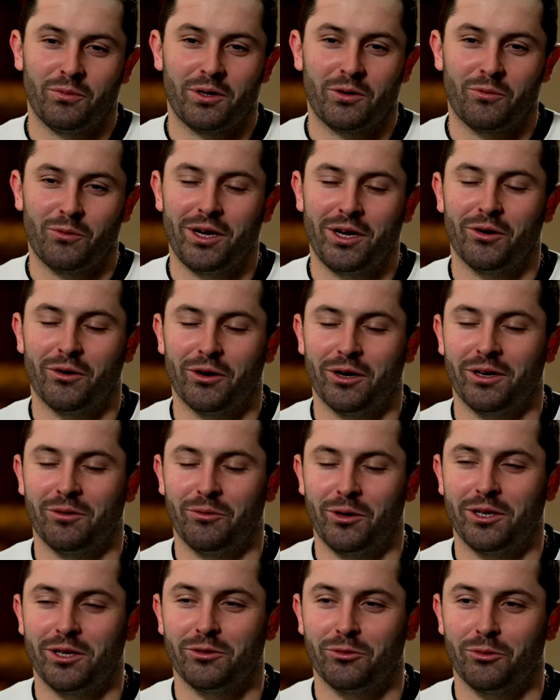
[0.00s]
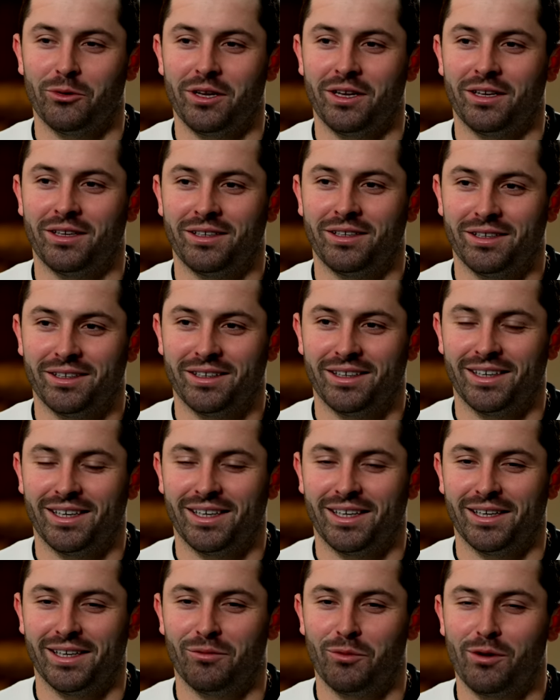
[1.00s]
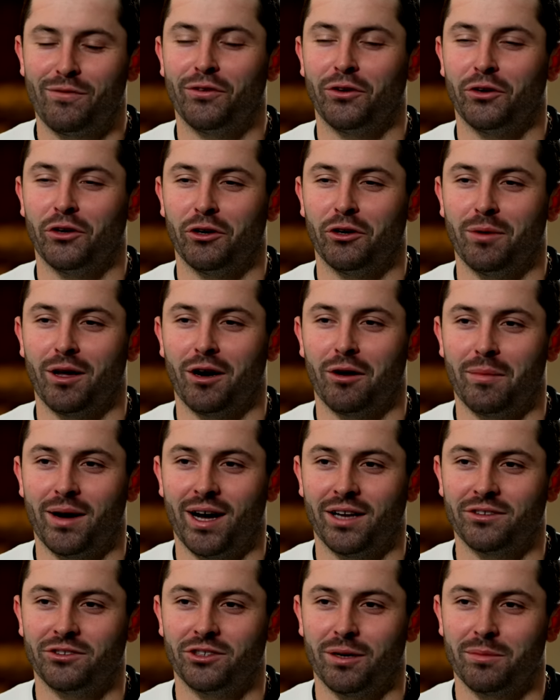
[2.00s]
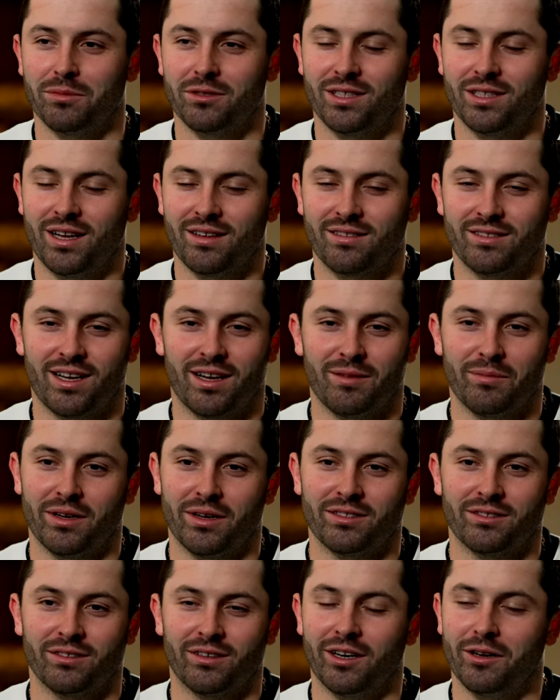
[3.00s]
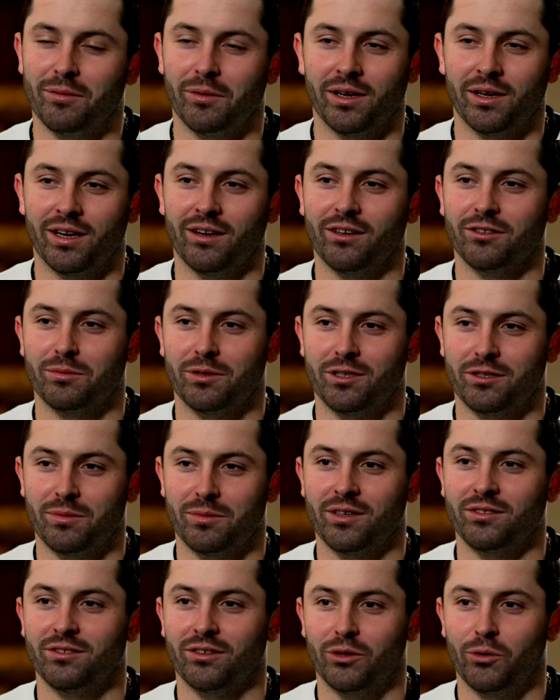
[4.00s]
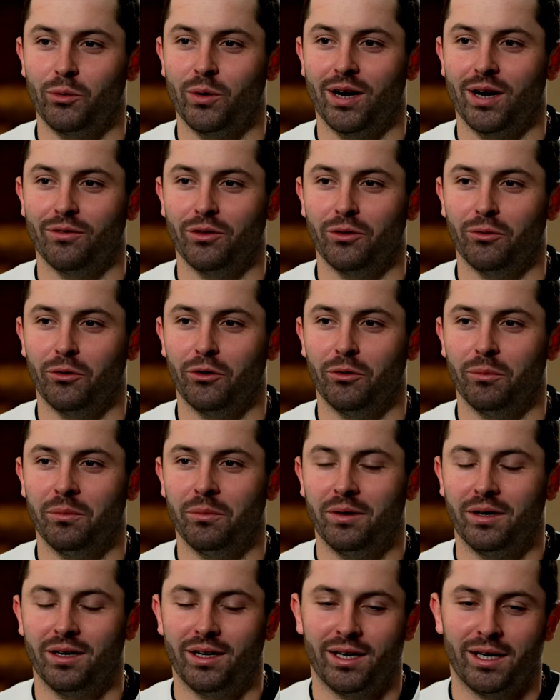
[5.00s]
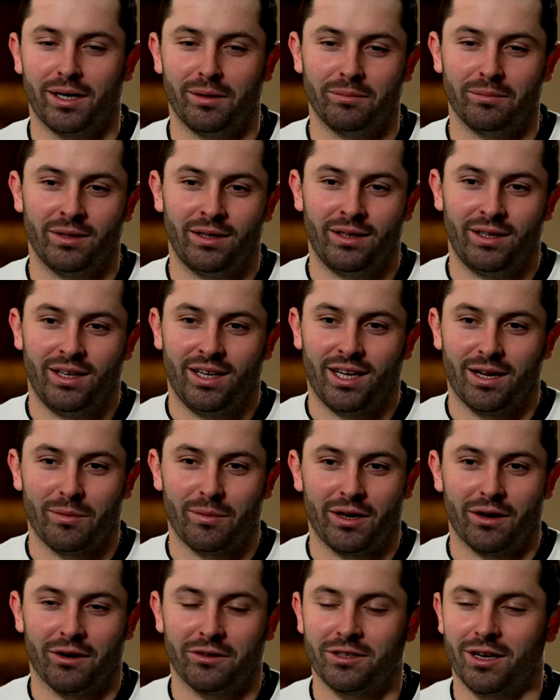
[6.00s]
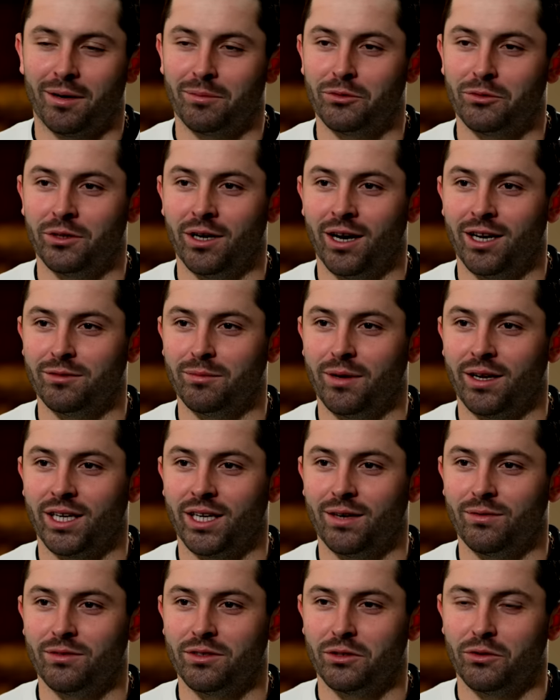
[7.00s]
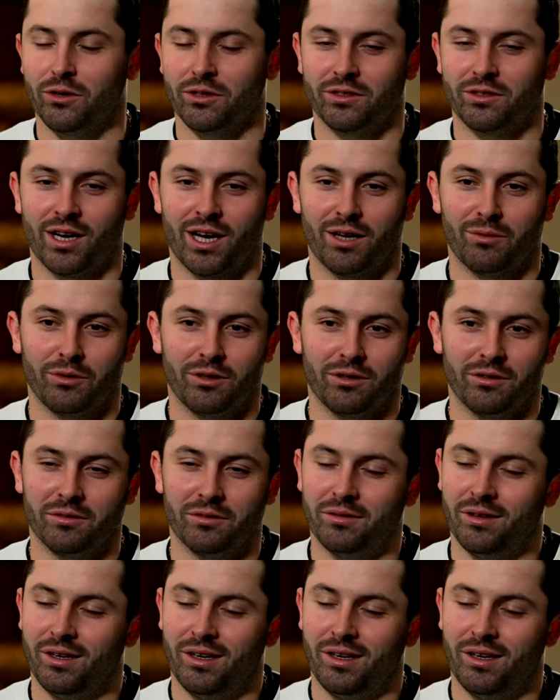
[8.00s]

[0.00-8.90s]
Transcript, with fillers: we go in week to week. Uh, we feel good about our matchups, and that's not based on anybody else, but it's based on who we have in the room. Um, I mean, our top two guys, Mike Evans and Chris Godwin, are